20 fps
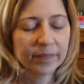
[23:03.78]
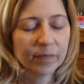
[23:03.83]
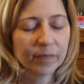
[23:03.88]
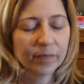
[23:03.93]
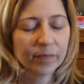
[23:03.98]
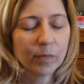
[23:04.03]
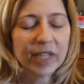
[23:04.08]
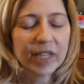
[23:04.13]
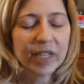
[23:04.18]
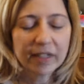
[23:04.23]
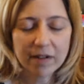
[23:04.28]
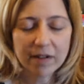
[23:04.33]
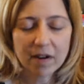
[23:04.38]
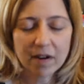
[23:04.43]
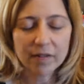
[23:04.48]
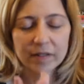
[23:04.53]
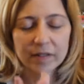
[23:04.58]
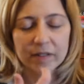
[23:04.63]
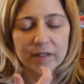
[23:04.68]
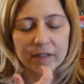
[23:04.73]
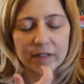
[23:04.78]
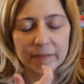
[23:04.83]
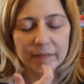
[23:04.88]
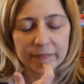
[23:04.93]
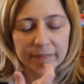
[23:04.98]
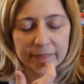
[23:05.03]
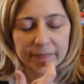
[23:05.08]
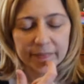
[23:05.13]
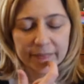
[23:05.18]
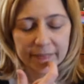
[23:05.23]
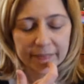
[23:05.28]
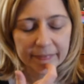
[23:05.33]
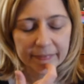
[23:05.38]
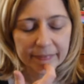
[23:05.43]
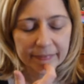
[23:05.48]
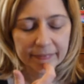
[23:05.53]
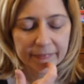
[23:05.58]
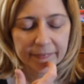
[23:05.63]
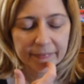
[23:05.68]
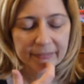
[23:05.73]
We acknowledge them.
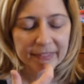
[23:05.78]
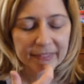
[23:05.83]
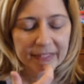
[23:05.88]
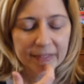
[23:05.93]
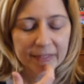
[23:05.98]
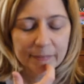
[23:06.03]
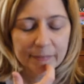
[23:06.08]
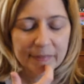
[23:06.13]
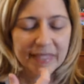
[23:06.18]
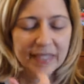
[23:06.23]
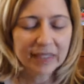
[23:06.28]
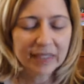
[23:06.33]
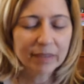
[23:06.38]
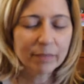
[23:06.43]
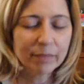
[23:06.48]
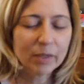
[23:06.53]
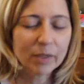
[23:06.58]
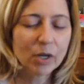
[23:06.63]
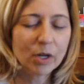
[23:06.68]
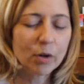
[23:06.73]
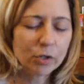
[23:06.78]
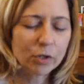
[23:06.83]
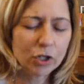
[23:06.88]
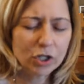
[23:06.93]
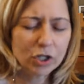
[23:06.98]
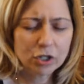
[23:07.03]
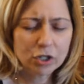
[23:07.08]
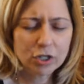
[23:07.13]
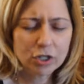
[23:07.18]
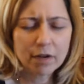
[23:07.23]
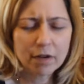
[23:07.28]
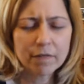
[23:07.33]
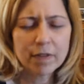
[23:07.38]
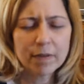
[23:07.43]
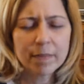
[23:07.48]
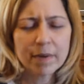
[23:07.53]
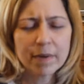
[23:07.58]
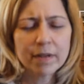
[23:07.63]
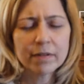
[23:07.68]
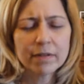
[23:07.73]
And we let them go. Just shove
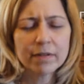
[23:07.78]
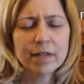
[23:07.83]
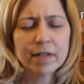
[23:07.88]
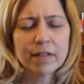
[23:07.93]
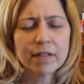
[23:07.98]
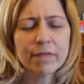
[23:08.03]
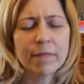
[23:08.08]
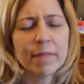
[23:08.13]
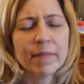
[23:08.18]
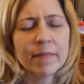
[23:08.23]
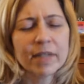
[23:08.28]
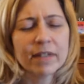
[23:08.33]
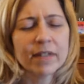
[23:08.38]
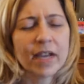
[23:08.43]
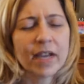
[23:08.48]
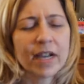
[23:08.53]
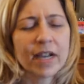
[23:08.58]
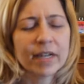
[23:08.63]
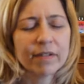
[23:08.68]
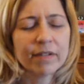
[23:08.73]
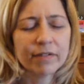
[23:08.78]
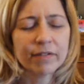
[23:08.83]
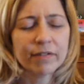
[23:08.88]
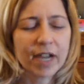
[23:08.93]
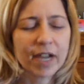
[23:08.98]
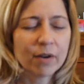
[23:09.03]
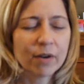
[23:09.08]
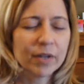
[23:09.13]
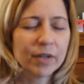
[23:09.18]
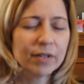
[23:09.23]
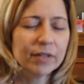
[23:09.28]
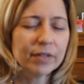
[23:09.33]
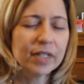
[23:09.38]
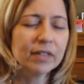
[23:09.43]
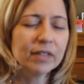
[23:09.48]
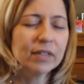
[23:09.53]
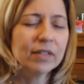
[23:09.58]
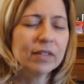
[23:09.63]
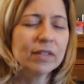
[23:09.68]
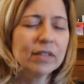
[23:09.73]
them underneath mommy and daddy for now. We don't
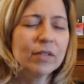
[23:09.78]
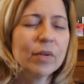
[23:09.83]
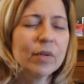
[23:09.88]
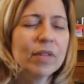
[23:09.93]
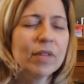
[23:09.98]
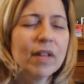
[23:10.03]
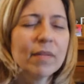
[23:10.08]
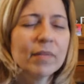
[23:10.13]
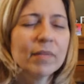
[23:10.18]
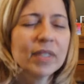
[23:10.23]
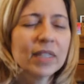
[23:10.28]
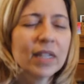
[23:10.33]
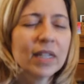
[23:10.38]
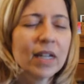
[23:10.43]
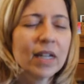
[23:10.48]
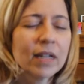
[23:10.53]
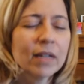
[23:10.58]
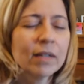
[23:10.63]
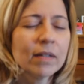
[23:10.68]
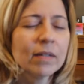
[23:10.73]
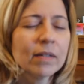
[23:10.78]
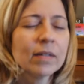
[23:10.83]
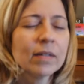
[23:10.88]
need to deal with them today.